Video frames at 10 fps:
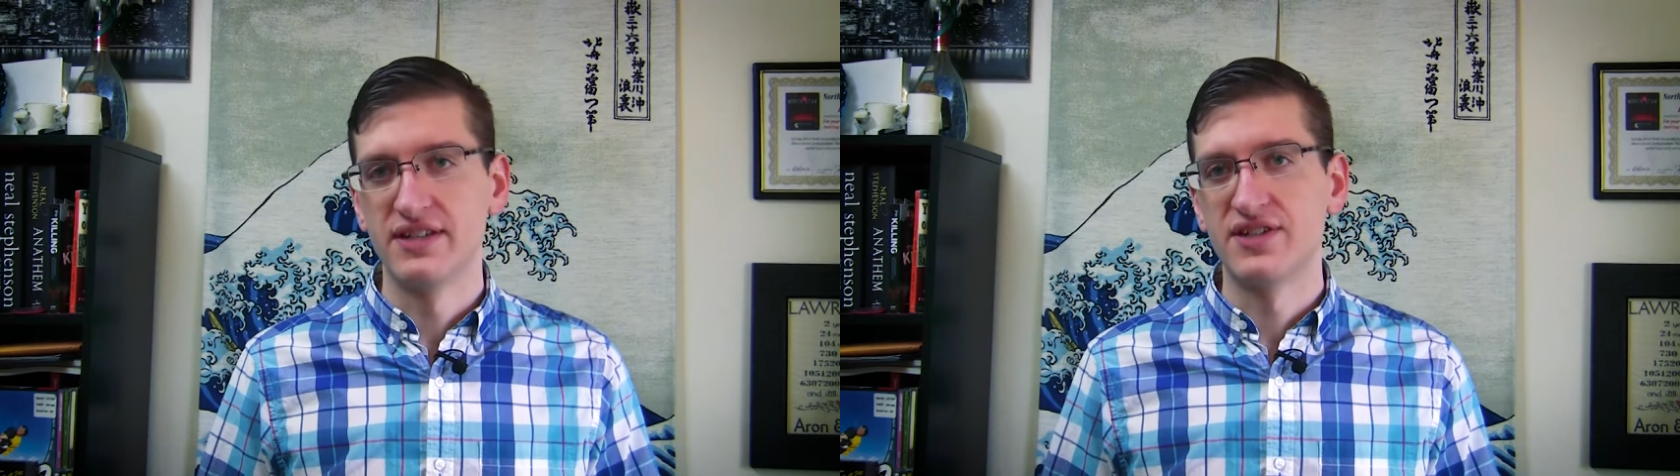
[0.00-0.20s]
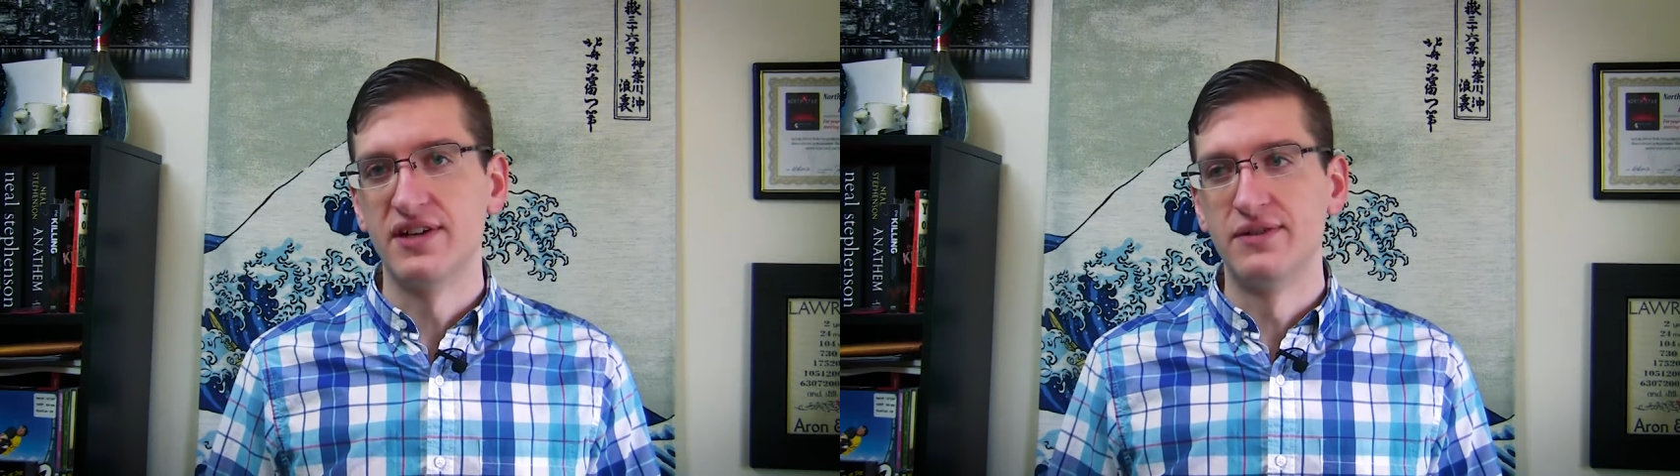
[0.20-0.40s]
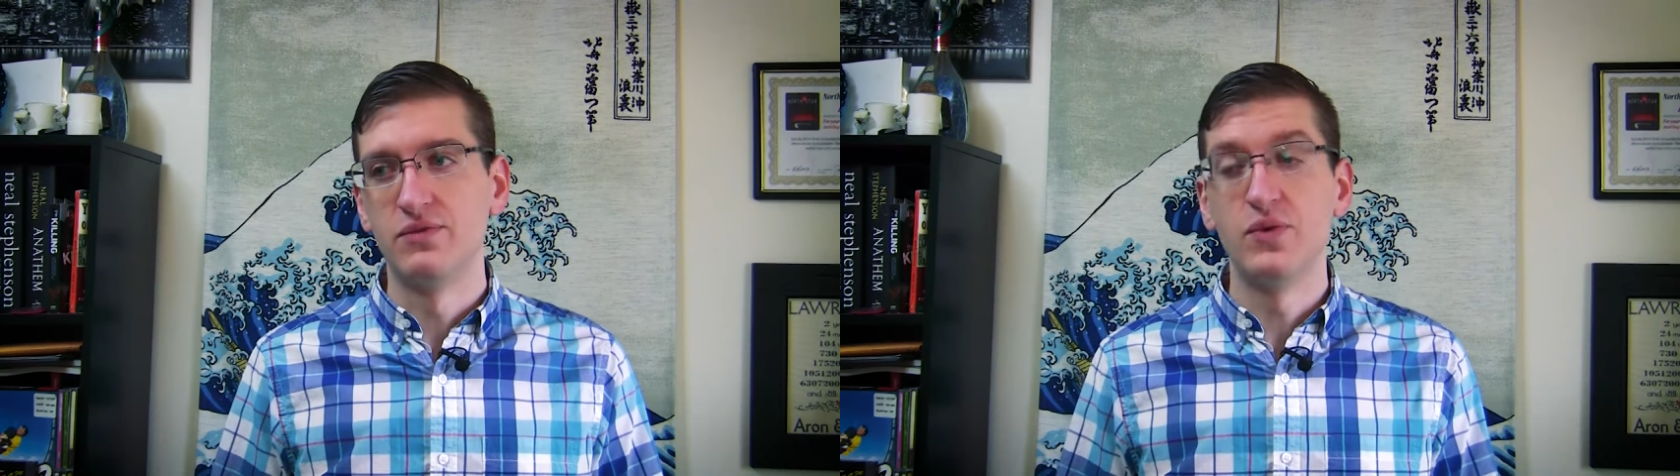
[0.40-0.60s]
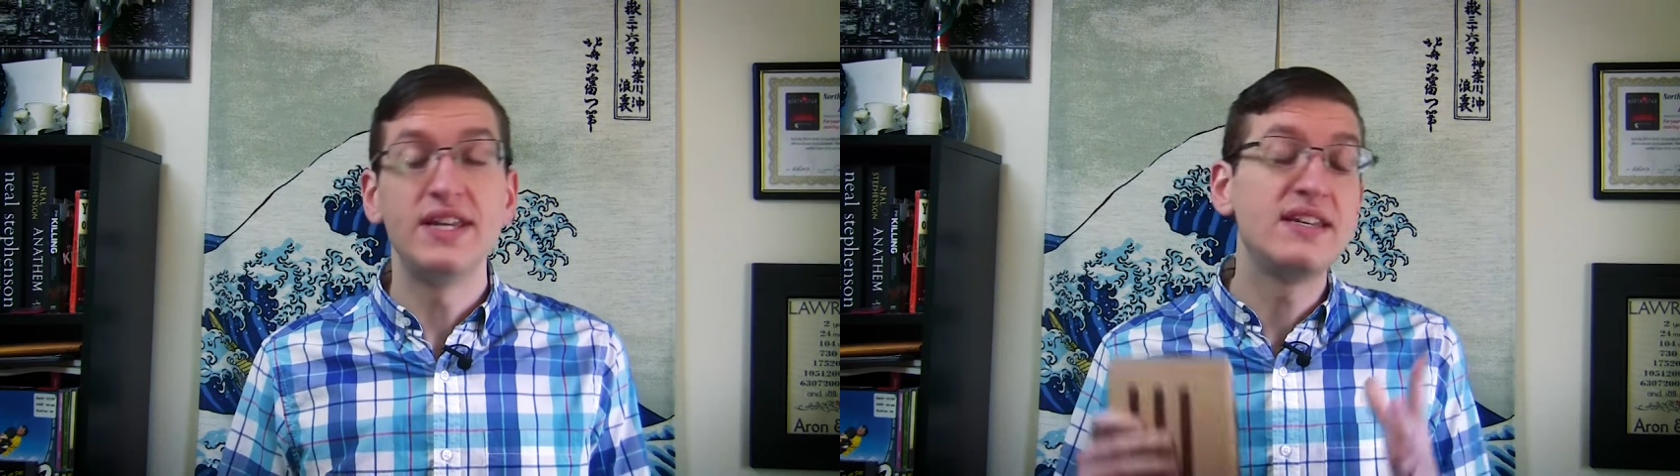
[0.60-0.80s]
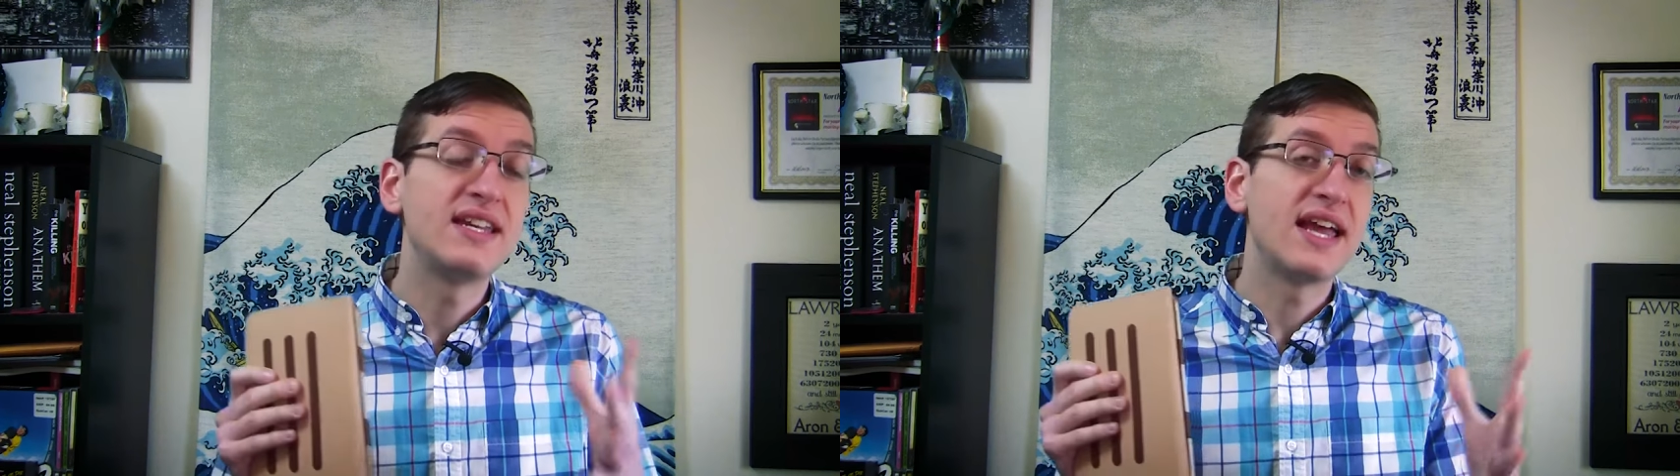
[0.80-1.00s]
So
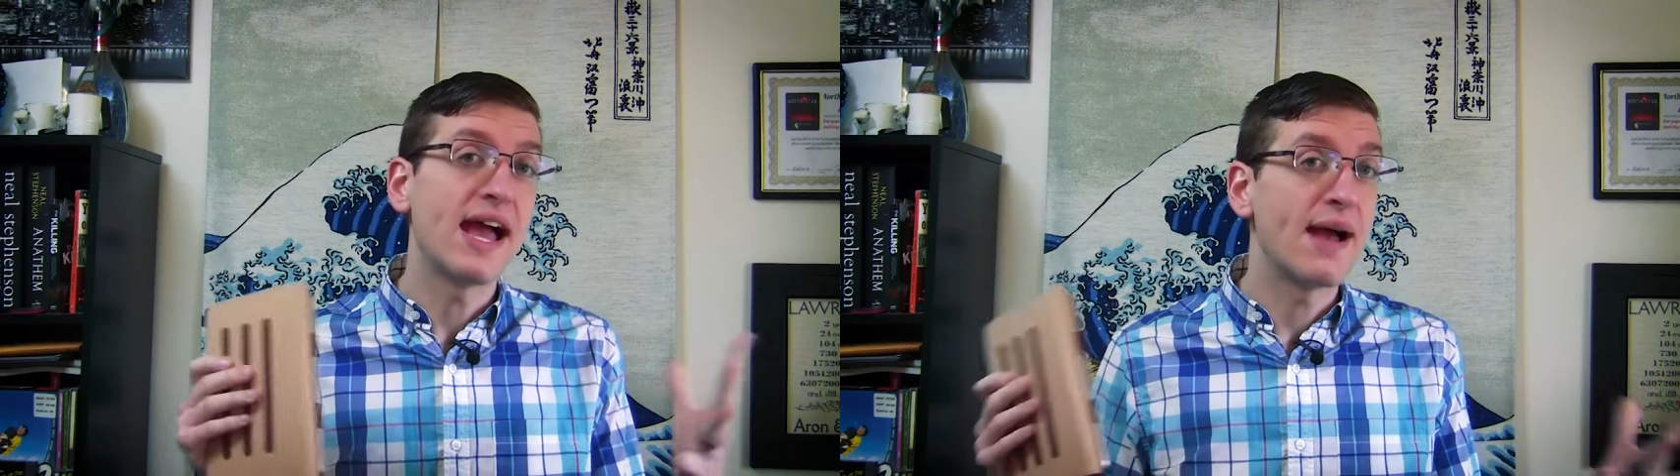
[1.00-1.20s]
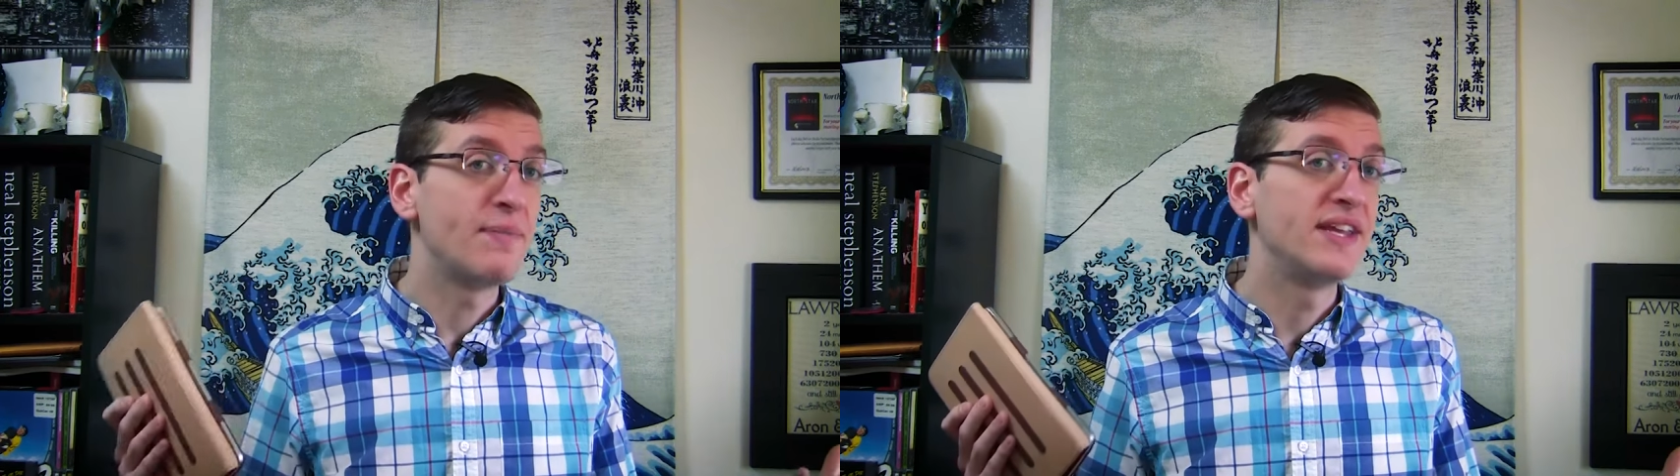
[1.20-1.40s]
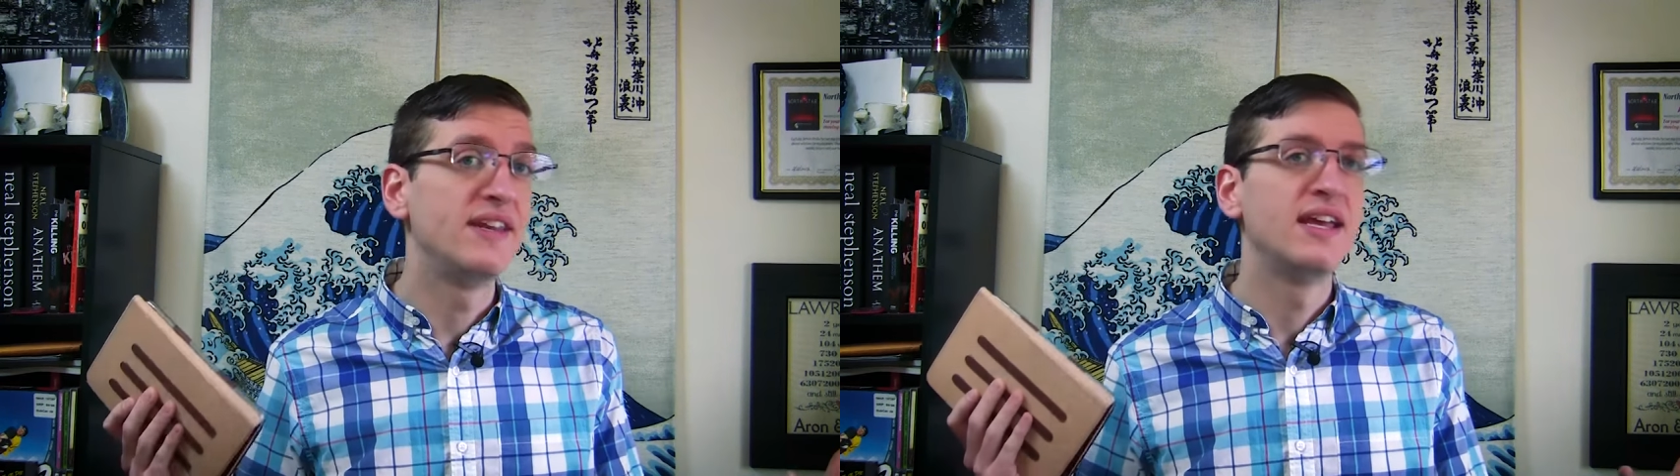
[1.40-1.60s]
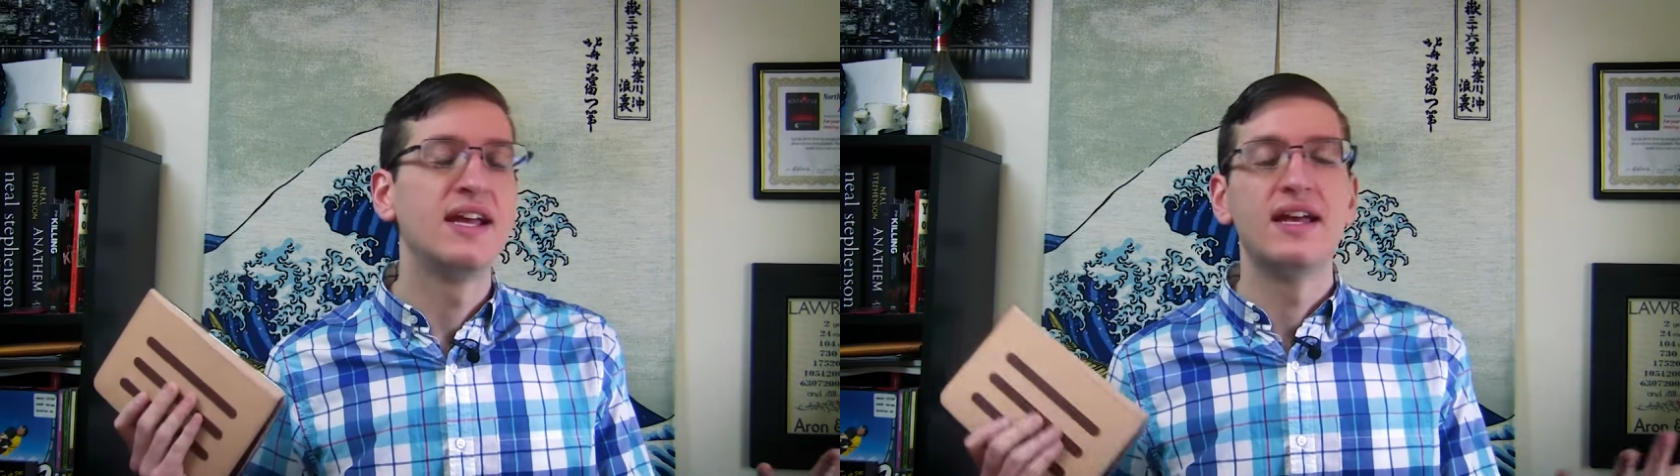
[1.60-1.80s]
when did it happen?